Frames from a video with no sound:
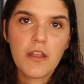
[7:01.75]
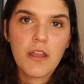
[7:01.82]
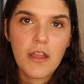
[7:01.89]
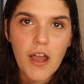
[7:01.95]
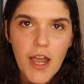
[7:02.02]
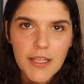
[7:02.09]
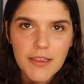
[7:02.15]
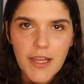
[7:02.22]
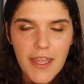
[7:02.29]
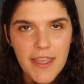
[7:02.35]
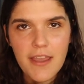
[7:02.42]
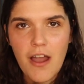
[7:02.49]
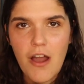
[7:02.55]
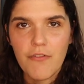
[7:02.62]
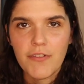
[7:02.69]
godlike
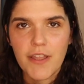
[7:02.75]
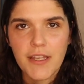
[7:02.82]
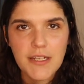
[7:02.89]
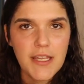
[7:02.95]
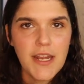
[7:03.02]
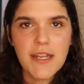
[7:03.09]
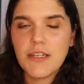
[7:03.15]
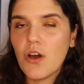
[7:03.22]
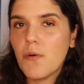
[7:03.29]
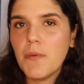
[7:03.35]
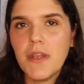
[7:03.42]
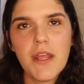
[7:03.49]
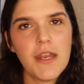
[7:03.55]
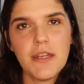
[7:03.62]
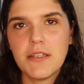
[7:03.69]
conflict. And I don't
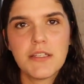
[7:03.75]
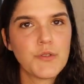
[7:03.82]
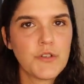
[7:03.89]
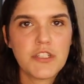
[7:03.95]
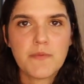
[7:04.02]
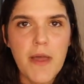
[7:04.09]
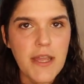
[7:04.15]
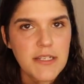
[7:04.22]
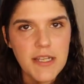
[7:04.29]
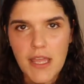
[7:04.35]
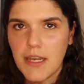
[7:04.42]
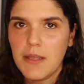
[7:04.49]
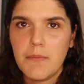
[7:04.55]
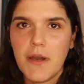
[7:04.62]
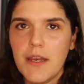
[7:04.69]
mean any disrespect to
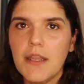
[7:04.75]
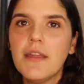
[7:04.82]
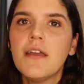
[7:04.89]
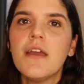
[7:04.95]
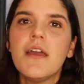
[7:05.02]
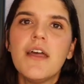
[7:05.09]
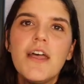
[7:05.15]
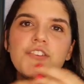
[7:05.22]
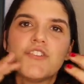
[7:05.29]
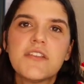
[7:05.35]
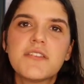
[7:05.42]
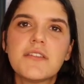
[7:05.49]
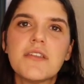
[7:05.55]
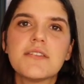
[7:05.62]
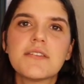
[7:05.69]
anybody. It's
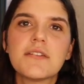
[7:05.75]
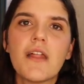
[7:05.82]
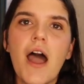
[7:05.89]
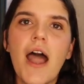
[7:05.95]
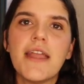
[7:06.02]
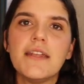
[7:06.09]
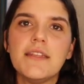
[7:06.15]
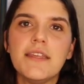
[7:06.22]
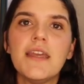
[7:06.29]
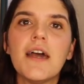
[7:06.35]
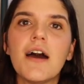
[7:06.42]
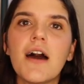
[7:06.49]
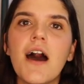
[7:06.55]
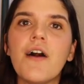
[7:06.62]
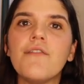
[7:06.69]
just this
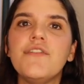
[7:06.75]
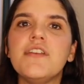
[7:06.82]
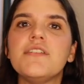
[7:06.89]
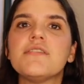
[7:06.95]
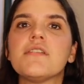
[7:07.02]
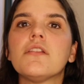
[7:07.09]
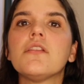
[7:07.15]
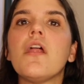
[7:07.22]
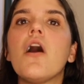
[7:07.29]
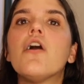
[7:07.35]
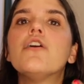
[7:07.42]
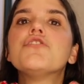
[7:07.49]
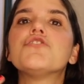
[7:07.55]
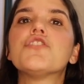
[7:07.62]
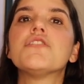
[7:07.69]
idea of these
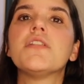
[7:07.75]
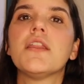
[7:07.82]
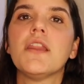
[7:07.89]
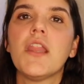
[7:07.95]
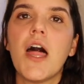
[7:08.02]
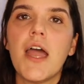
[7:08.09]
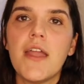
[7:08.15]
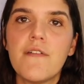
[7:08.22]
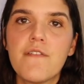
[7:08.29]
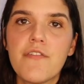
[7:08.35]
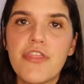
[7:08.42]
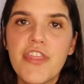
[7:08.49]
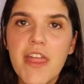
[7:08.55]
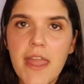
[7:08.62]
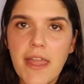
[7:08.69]
larger than life
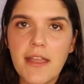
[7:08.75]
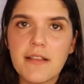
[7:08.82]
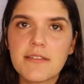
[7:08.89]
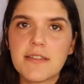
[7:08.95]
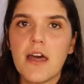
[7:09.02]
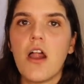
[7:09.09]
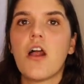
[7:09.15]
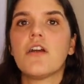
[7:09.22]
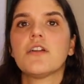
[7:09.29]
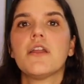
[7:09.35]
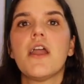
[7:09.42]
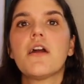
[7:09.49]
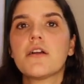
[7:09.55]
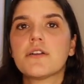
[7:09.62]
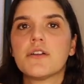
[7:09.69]
things that our
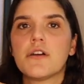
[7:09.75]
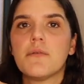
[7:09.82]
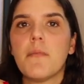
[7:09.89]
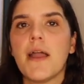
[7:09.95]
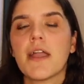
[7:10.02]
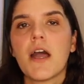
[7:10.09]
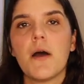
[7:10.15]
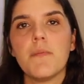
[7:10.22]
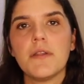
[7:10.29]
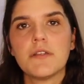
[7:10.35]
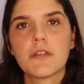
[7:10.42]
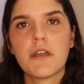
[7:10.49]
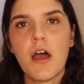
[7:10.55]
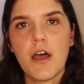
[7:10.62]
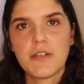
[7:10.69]
character might come
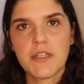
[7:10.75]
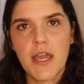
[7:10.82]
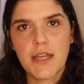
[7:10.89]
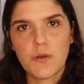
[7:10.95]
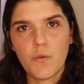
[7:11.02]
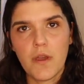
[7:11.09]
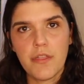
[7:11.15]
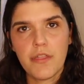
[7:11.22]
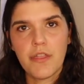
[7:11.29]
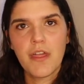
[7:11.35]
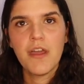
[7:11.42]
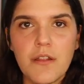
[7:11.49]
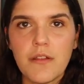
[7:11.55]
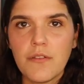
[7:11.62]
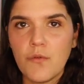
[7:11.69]
into contact with.
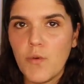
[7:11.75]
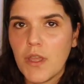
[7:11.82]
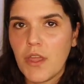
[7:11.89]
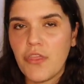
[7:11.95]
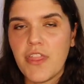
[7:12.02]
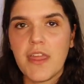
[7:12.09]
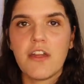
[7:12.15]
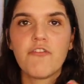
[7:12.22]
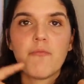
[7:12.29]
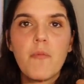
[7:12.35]
We can think of